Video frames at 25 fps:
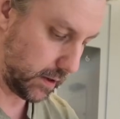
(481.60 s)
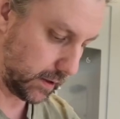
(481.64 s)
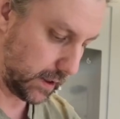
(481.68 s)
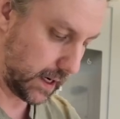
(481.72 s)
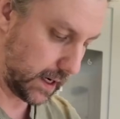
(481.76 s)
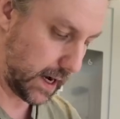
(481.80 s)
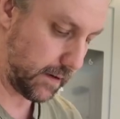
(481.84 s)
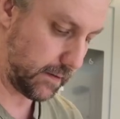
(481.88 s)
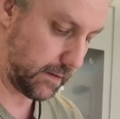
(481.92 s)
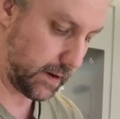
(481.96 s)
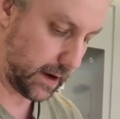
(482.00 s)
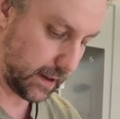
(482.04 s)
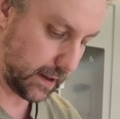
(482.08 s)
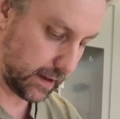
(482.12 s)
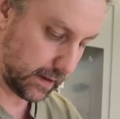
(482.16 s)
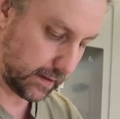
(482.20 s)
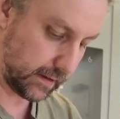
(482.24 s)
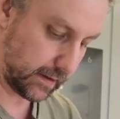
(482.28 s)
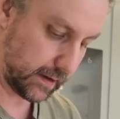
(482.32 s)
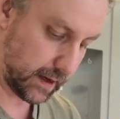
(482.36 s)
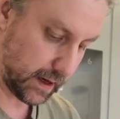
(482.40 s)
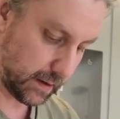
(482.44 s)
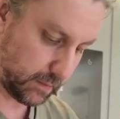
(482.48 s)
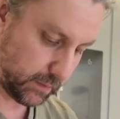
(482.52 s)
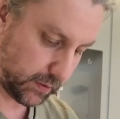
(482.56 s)
down at the
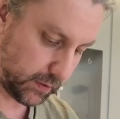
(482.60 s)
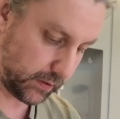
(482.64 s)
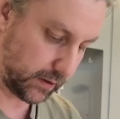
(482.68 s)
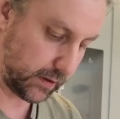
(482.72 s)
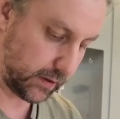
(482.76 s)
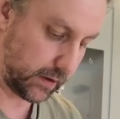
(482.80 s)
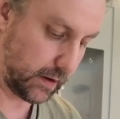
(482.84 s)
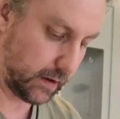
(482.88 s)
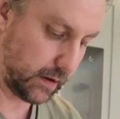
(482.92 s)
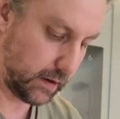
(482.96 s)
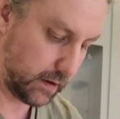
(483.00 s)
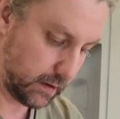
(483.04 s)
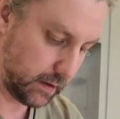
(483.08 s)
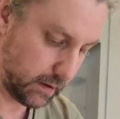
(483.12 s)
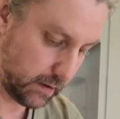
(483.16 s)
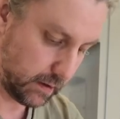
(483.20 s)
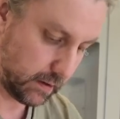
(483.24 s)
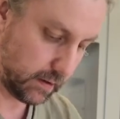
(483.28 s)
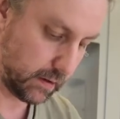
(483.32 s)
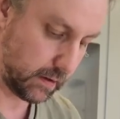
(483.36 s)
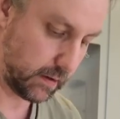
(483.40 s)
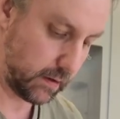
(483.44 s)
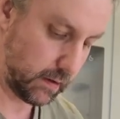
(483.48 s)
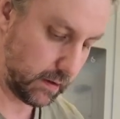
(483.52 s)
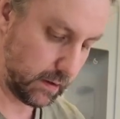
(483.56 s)
tips,
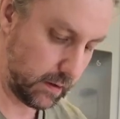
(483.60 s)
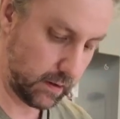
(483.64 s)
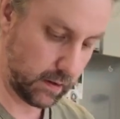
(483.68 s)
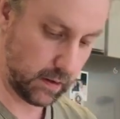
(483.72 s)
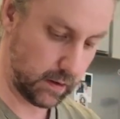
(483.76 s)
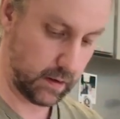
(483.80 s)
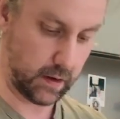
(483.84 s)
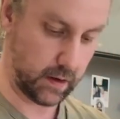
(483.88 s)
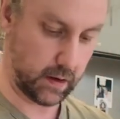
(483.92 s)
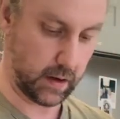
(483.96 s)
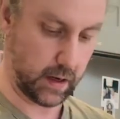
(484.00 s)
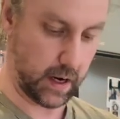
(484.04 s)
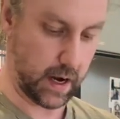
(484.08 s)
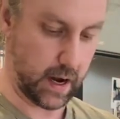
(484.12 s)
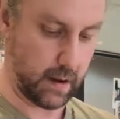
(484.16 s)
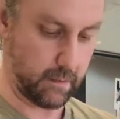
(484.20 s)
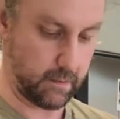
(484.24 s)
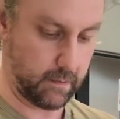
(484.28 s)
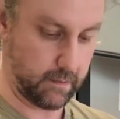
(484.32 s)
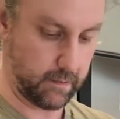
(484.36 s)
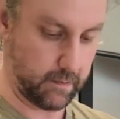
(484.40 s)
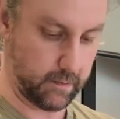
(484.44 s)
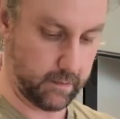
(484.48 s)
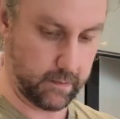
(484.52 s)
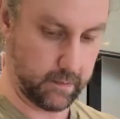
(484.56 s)
yep,
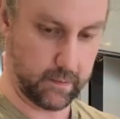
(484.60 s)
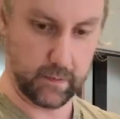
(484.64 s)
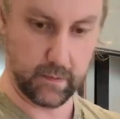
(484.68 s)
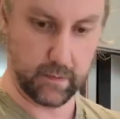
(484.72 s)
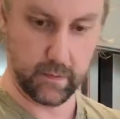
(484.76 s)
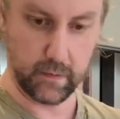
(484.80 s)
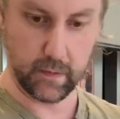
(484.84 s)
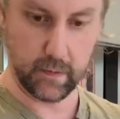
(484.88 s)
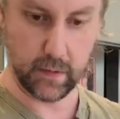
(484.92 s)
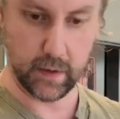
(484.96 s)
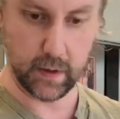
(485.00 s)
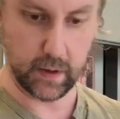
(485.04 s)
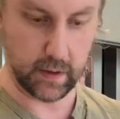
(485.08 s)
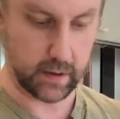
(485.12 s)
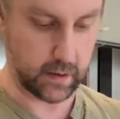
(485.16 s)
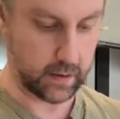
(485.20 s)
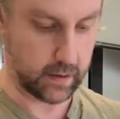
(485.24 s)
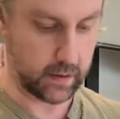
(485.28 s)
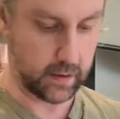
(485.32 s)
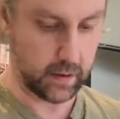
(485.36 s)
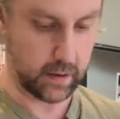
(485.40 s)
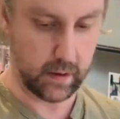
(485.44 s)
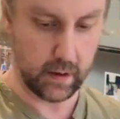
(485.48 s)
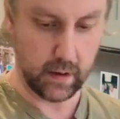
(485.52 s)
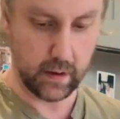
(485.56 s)

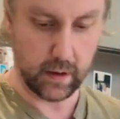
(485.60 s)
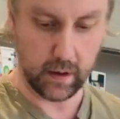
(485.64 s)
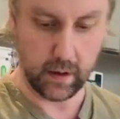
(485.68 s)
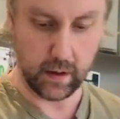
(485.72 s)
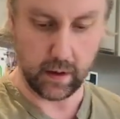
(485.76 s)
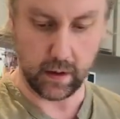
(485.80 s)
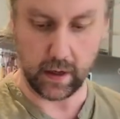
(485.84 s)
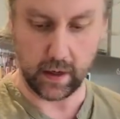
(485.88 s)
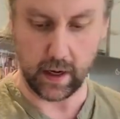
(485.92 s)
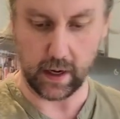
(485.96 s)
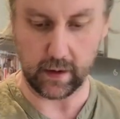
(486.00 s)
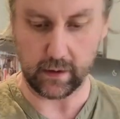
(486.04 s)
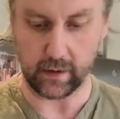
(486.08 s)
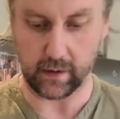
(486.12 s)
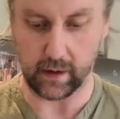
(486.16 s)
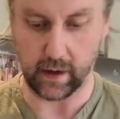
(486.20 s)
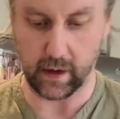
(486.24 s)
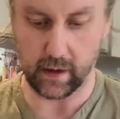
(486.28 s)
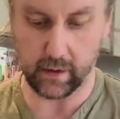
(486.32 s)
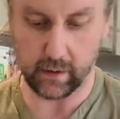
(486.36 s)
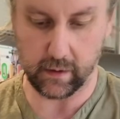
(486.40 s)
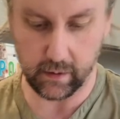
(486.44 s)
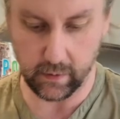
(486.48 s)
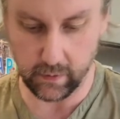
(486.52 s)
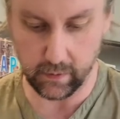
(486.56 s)
that's it.
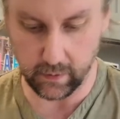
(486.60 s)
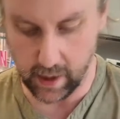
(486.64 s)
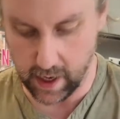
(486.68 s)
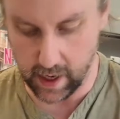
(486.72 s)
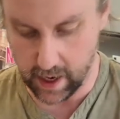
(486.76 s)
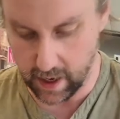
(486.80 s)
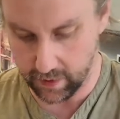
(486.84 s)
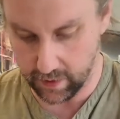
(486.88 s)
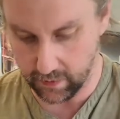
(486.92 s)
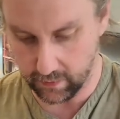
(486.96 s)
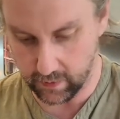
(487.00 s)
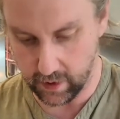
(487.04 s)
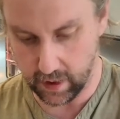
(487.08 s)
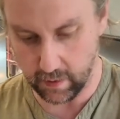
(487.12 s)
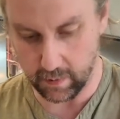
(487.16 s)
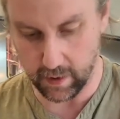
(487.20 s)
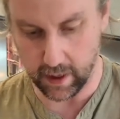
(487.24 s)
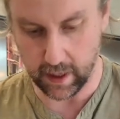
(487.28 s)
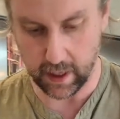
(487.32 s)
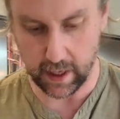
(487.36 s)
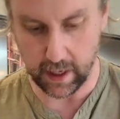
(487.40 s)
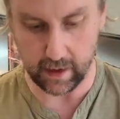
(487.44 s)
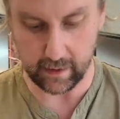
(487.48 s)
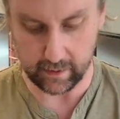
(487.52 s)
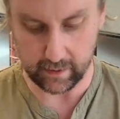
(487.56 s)
So we've got our 3
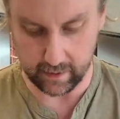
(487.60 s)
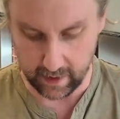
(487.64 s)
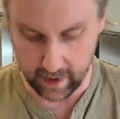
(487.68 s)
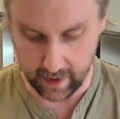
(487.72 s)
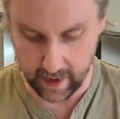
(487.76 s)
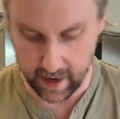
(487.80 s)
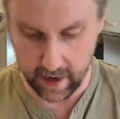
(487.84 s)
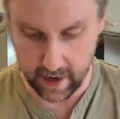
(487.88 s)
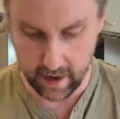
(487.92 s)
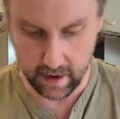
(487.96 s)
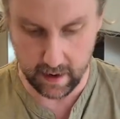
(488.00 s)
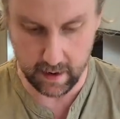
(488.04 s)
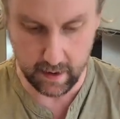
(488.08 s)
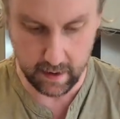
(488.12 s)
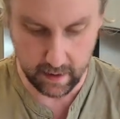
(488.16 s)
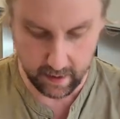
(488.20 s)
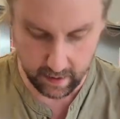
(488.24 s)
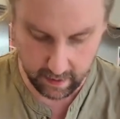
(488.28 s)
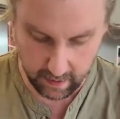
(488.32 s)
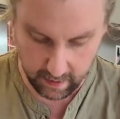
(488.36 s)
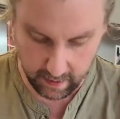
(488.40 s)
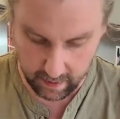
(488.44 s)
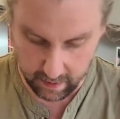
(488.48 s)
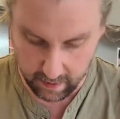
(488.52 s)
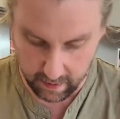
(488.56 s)
baguettes there.
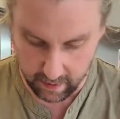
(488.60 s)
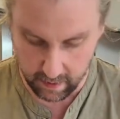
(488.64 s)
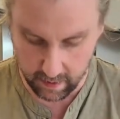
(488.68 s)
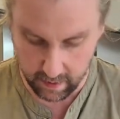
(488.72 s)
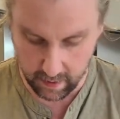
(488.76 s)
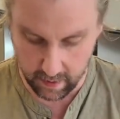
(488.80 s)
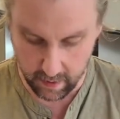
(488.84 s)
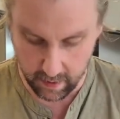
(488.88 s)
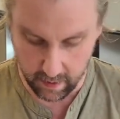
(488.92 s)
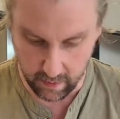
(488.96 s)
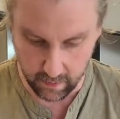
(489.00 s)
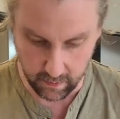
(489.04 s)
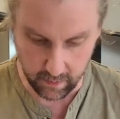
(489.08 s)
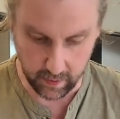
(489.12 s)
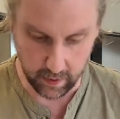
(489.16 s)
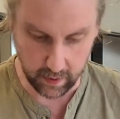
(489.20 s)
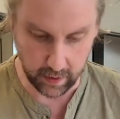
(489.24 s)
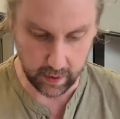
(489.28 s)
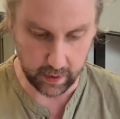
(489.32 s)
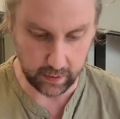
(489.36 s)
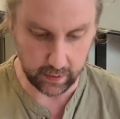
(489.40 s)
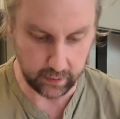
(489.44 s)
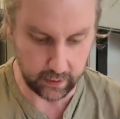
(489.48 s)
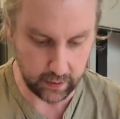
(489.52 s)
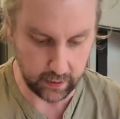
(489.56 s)
Won't
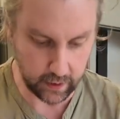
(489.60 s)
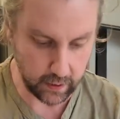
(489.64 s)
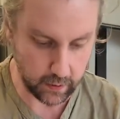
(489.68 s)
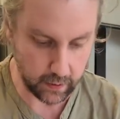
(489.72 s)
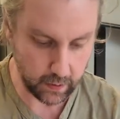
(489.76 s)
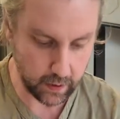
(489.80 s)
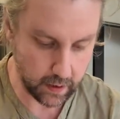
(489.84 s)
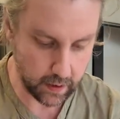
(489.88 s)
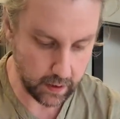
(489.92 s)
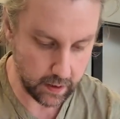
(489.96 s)
go 2.